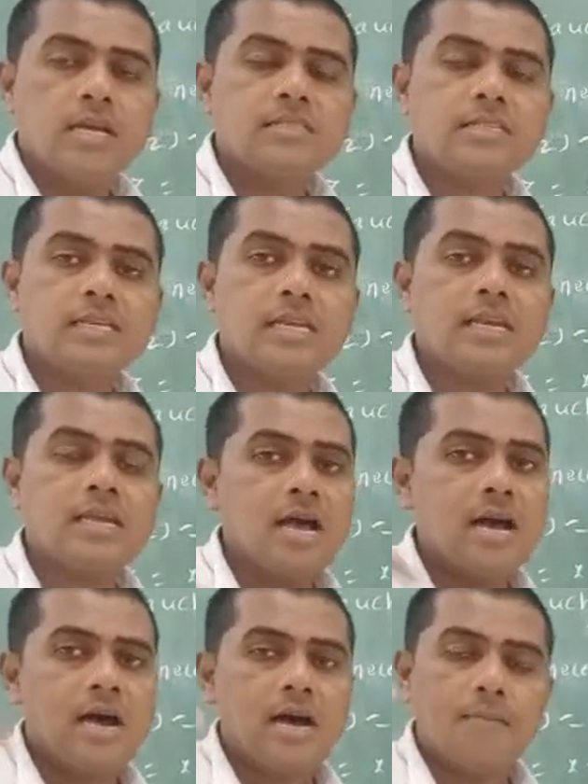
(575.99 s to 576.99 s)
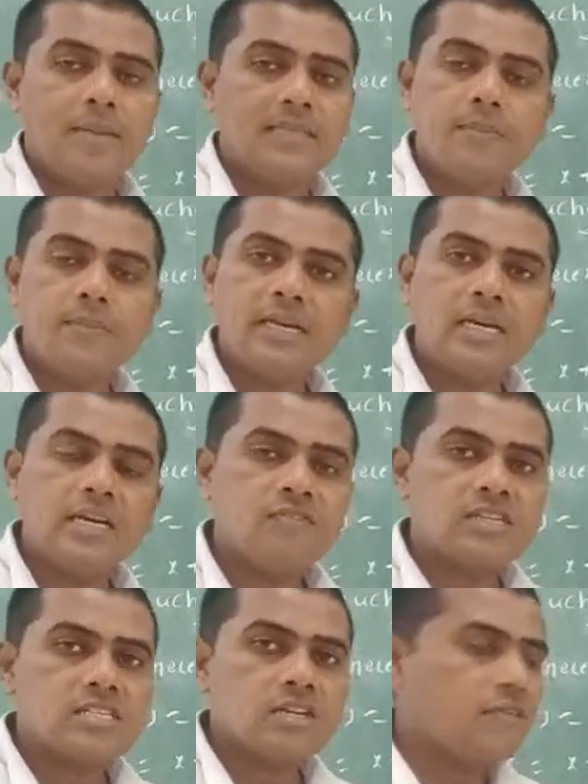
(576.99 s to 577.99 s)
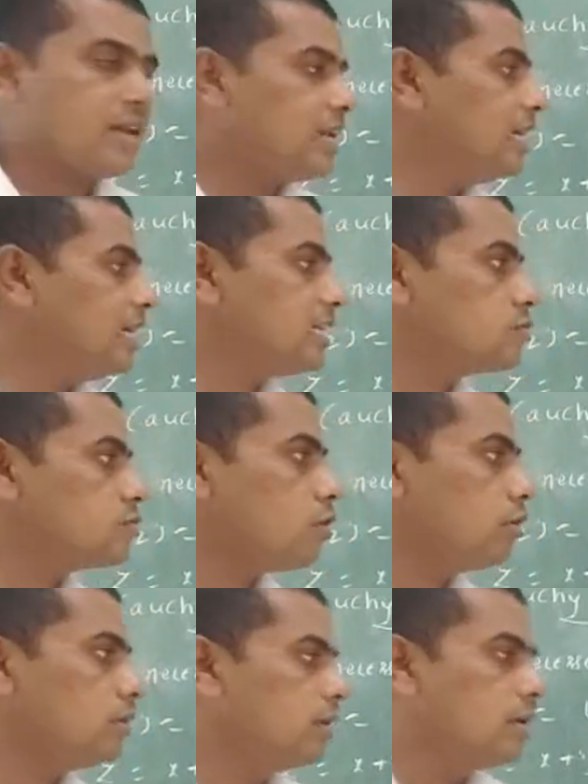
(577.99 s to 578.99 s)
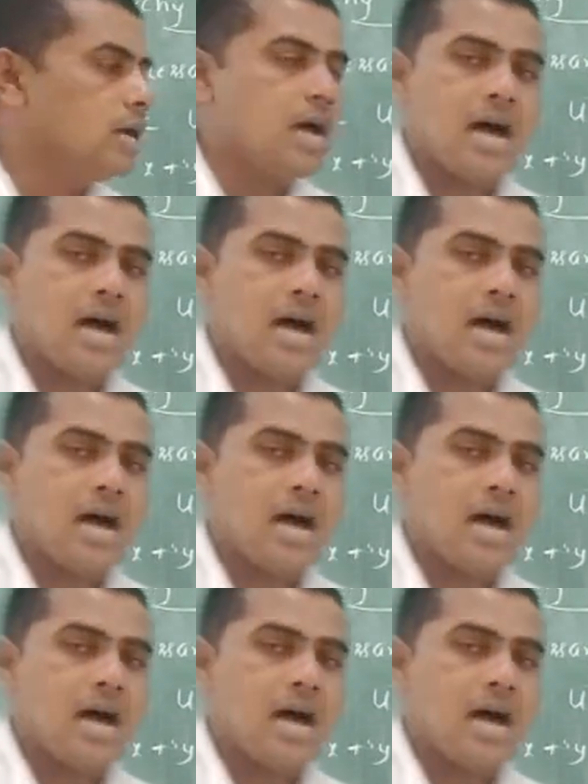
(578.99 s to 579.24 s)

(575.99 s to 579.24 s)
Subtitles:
Is it clear? Mathematical definition of analytic is what?